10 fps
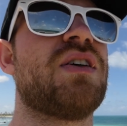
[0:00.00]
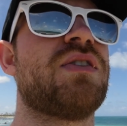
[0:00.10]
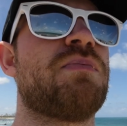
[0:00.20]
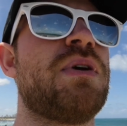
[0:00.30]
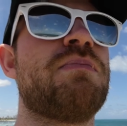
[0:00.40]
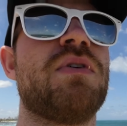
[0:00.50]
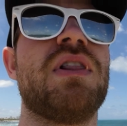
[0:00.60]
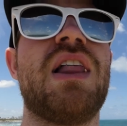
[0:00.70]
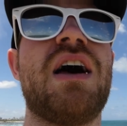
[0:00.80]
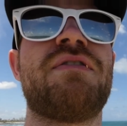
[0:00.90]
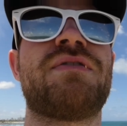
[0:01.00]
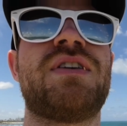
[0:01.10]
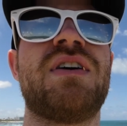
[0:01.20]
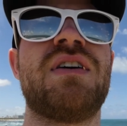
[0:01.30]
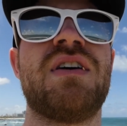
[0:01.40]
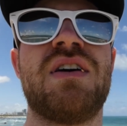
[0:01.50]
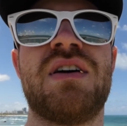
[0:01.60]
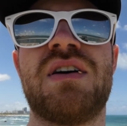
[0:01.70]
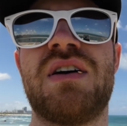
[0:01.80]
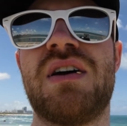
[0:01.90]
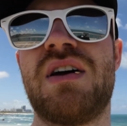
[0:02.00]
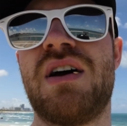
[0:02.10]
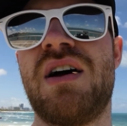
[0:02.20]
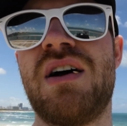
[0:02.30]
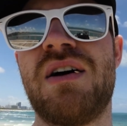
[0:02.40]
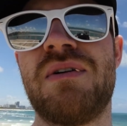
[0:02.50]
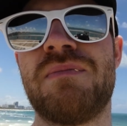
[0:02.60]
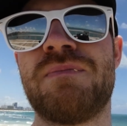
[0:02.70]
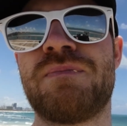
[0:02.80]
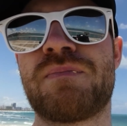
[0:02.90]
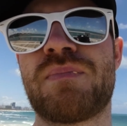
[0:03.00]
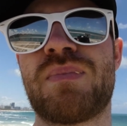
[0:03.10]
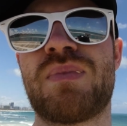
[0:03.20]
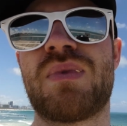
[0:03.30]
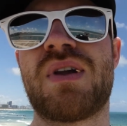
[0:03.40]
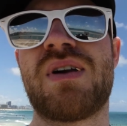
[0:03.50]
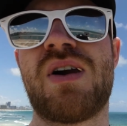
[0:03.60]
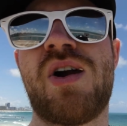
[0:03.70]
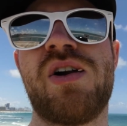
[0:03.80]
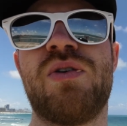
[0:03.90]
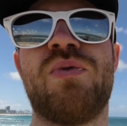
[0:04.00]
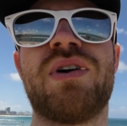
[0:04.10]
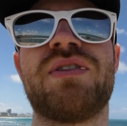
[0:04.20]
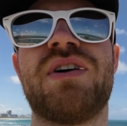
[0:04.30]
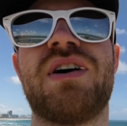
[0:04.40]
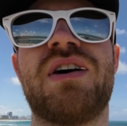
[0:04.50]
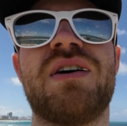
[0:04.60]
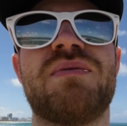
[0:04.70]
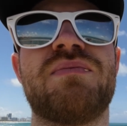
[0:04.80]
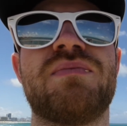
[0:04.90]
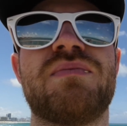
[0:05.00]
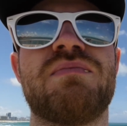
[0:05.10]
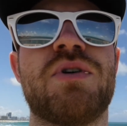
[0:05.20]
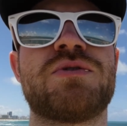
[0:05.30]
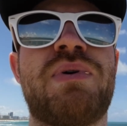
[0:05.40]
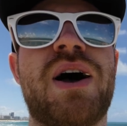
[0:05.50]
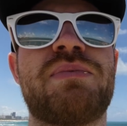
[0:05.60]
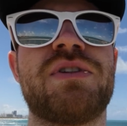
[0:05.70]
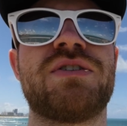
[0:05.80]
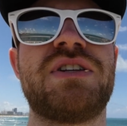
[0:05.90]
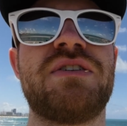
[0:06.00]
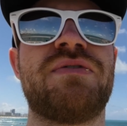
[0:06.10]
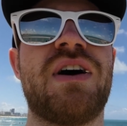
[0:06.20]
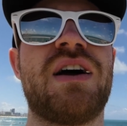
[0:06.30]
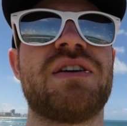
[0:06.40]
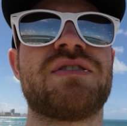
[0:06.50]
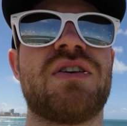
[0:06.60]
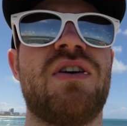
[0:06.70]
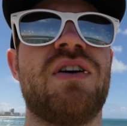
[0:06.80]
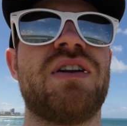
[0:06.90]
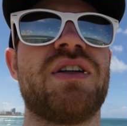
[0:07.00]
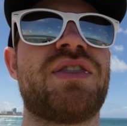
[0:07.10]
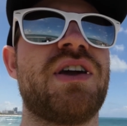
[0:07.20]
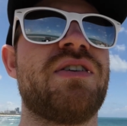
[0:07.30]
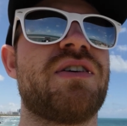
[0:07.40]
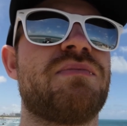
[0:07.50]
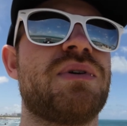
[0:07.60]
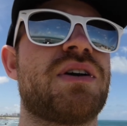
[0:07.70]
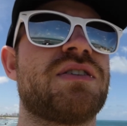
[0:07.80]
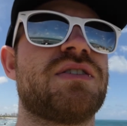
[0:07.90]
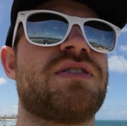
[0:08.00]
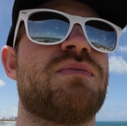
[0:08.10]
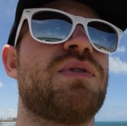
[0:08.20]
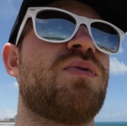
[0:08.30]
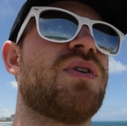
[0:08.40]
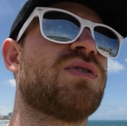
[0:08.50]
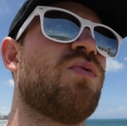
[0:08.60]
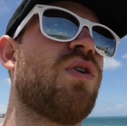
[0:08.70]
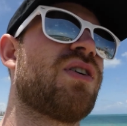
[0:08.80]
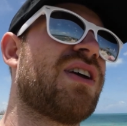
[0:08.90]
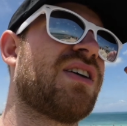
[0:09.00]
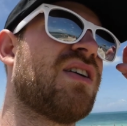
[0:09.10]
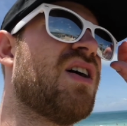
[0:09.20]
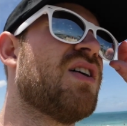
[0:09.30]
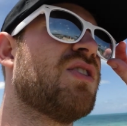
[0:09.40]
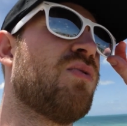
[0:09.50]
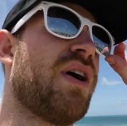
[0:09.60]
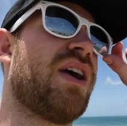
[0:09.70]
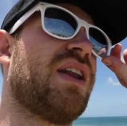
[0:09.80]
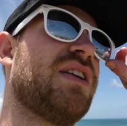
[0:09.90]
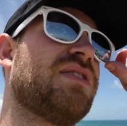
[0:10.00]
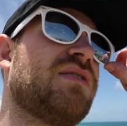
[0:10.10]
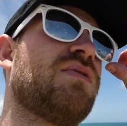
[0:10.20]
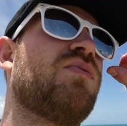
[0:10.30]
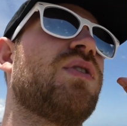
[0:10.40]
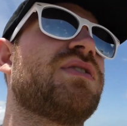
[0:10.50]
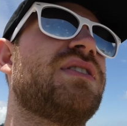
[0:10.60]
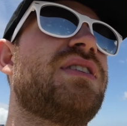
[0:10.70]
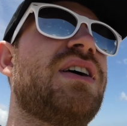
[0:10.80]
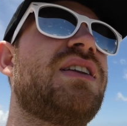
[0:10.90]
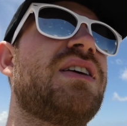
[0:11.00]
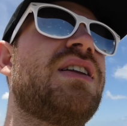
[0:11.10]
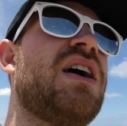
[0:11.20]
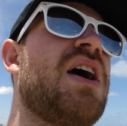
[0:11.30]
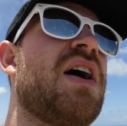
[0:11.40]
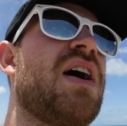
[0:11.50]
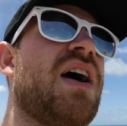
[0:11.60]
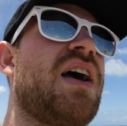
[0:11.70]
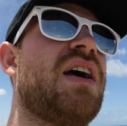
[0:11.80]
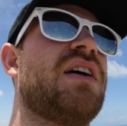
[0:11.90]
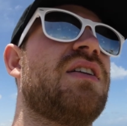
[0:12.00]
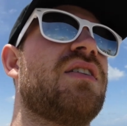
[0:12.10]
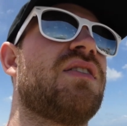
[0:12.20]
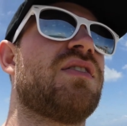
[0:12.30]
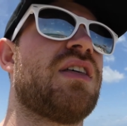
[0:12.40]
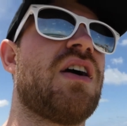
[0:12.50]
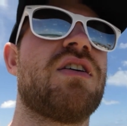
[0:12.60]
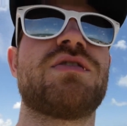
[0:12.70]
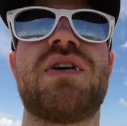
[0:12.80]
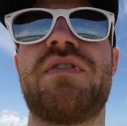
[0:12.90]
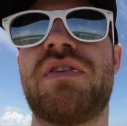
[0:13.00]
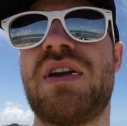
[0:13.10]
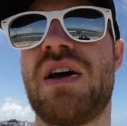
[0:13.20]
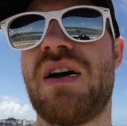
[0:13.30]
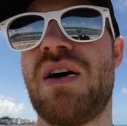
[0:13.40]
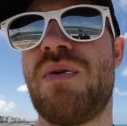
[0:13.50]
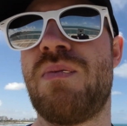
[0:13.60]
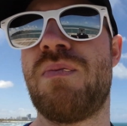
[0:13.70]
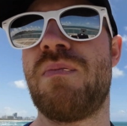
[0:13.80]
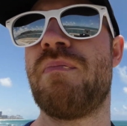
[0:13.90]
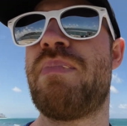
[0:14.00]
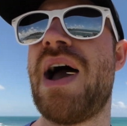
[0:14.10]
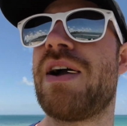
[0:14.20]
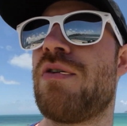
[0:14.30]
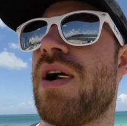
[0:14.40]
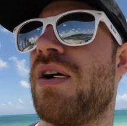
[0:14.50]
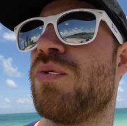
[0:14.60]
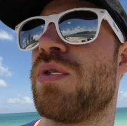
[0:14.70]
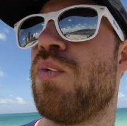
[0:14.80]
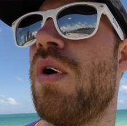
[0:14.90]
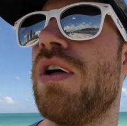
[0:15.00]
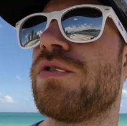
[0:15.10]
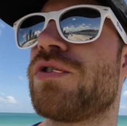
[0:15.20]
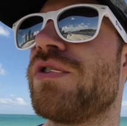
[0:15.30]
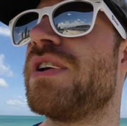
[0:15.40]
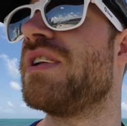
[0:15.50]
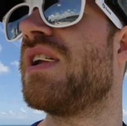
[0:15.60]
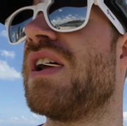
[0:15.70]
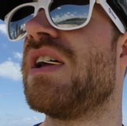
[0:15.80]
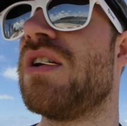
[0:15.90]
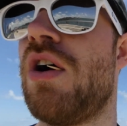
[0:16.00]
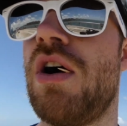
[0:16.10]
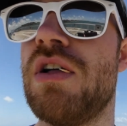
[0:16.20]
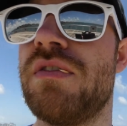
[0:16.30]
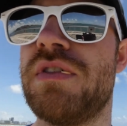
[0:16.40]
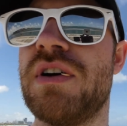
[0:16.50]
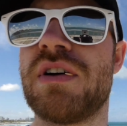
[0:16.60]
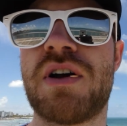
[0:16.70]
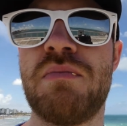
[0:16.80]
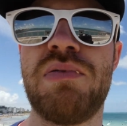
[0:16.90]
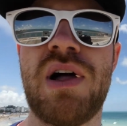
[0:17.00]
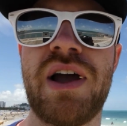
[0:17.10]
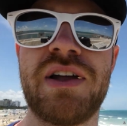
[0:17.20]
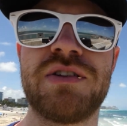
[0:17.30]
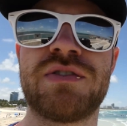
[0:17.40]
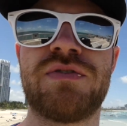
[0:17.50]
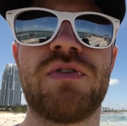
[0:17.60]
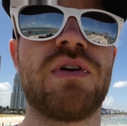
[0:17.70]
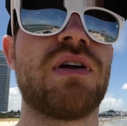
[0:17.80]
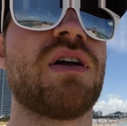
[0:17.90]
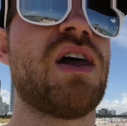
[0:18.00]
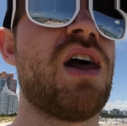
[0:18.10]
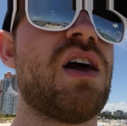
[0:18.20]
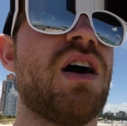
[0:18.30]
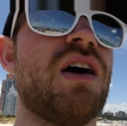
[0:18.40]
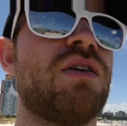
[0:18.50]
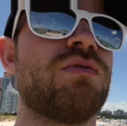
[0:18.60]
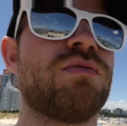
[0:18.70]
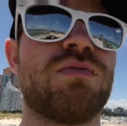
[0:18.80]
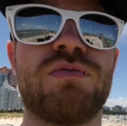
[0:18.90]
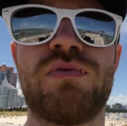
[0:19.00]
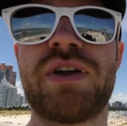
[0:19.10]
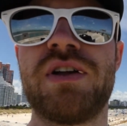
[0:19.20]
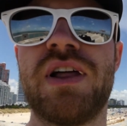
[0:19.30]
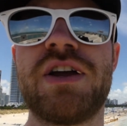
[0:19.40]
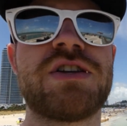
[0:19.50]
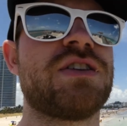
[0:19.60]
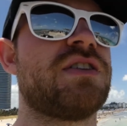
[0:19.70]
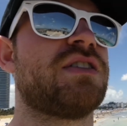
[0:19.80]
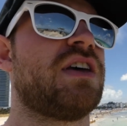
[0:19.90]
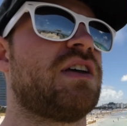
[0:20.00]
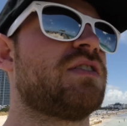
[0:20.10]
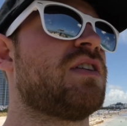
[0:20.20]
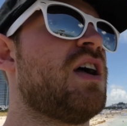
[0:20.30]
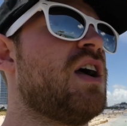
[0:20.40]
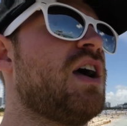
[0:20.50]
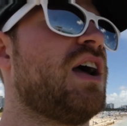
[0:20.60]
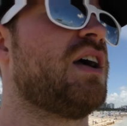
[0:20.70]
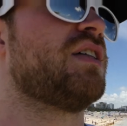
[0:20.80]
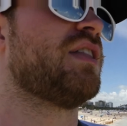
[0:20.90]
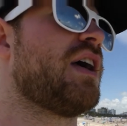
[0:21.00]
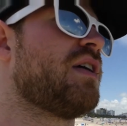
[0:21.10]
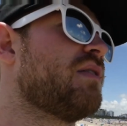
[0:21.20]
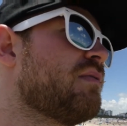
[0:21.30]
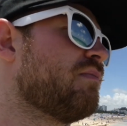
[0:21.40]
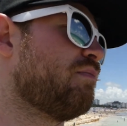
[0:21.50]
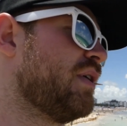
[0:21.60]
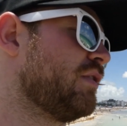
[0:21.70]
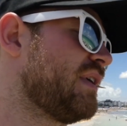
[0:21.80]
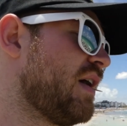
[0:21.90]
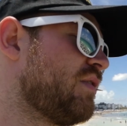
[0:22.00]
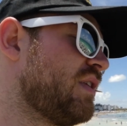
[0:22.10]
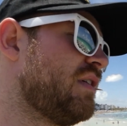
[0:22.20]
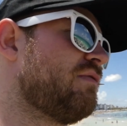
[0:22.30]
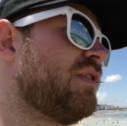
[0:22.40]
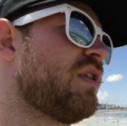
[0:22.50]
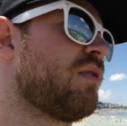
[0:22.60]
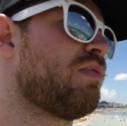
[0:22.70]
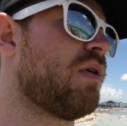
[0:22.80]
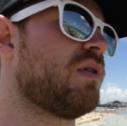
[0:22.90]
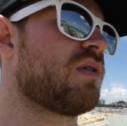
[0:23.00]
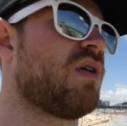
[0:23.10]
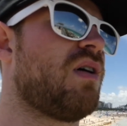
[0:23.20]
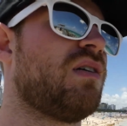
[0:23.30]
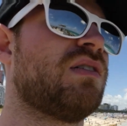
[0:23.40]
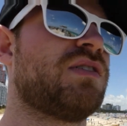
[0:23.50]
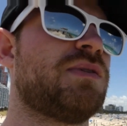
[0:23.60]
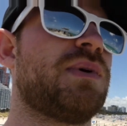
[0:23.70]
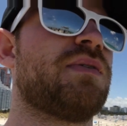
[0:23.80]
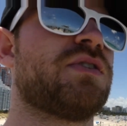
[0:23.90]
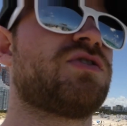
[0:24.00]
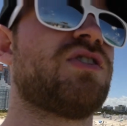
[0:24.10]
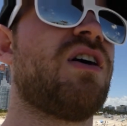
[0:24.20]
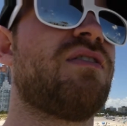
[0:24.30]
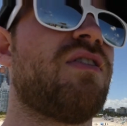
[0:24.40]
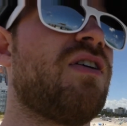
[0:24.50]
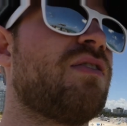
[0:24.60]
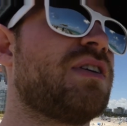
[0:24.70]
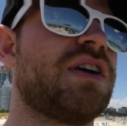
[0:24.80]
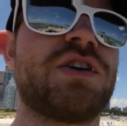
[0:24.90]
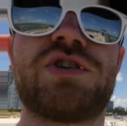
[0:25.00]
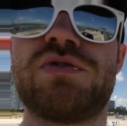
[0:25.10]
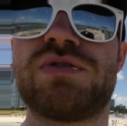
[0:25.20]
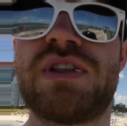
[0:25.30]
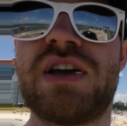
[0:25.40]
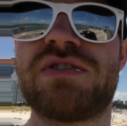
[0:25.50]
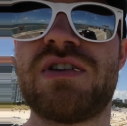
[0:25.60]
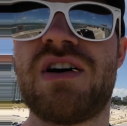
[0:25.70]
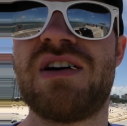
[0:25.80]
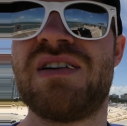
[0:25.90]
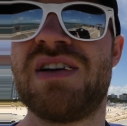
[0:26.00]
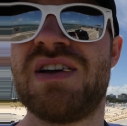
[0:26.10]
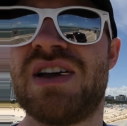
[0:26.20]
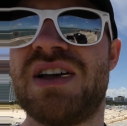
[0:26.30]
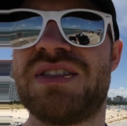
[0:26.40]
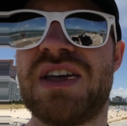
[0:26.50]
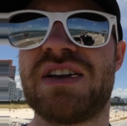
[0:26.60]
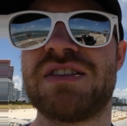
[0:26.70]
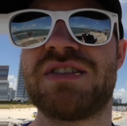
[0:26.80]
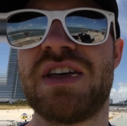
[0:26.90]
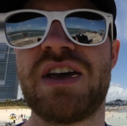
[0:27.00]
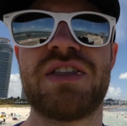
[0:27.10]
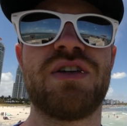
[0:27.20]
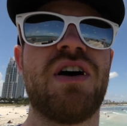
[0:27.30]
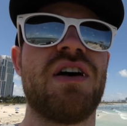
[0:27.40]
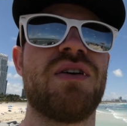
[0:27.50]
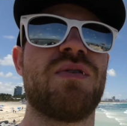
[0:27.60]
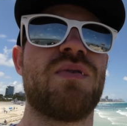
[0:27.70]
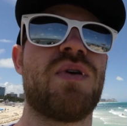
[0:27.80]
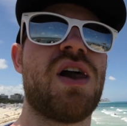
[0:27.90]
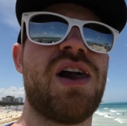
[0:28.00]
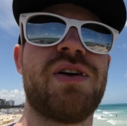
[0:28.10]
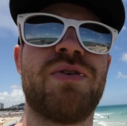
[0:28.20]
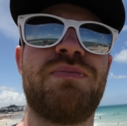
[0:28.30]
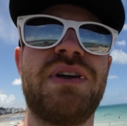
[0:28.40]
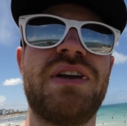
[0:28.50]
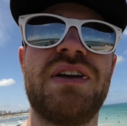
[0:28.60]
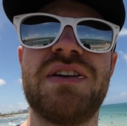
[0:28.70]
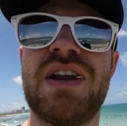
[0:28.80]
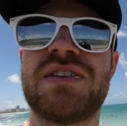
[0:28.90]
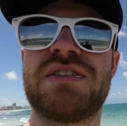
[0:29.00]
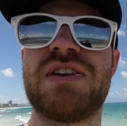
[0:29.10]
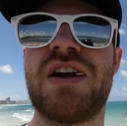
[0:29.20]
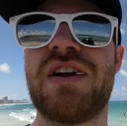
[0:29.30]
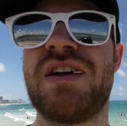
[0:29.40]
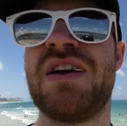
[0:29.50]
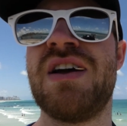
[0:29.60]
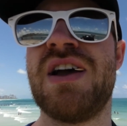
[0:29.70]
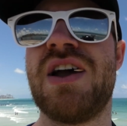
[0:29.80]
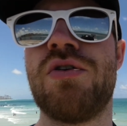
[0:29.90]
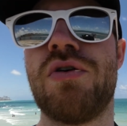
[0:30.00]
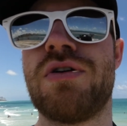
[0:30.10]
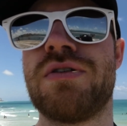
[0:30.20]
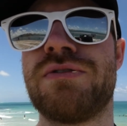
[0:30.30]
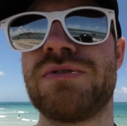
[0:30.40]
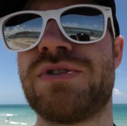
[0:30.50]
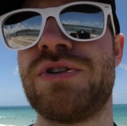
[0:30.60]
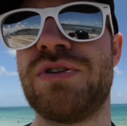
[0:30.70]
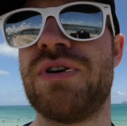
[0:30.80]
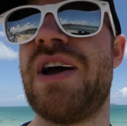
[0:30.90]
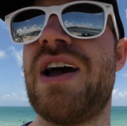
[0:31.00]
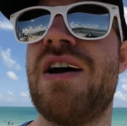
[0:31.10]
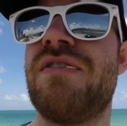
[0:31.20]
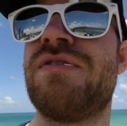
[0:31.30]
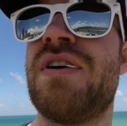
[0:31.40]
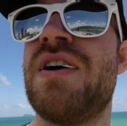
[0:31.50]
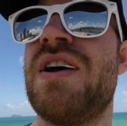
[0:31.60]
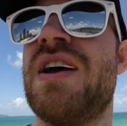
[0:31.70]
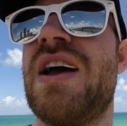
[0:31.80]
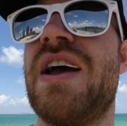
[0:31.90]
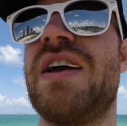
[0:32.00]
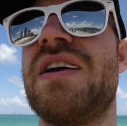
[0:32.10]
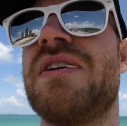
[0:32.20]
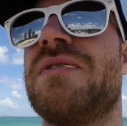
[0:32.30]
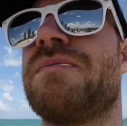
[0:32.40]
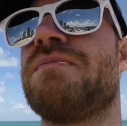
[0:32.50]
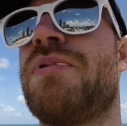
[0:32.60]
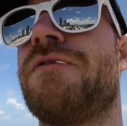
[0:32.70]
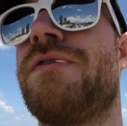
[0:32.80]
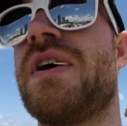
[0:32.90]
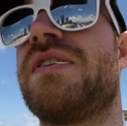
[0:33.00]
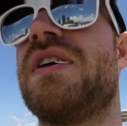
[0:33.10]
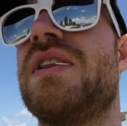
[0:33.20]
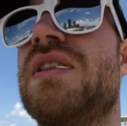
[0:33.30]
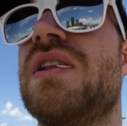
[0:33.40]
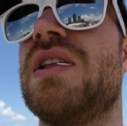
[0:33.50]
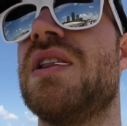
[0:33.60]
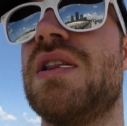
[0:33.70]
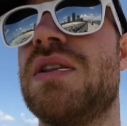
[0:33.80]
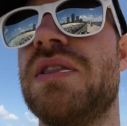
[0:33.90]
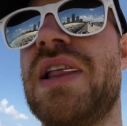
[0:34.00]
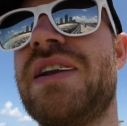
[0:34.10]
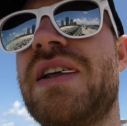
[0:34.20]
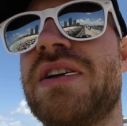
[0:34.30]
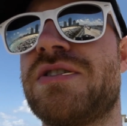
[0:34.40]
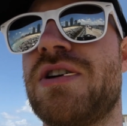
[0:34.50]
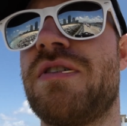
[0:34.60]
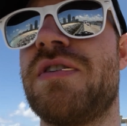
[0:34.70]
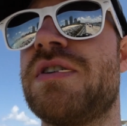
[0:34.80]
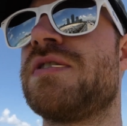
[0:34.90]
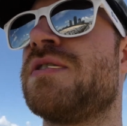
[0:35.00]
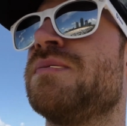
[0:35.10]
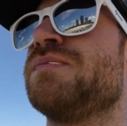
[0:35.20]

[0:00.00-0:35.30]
the people left um, one of the most popular DeFis on Ethereum because it simply wasn't working the way it is it was intended. And they also have an, a background with Wall Street and all of the compliance for uh, regulations and things, and they built out the Vigor Protocol to be able to solve all the issues they saw and things that they thought would be necessary in order to have a perfected lending service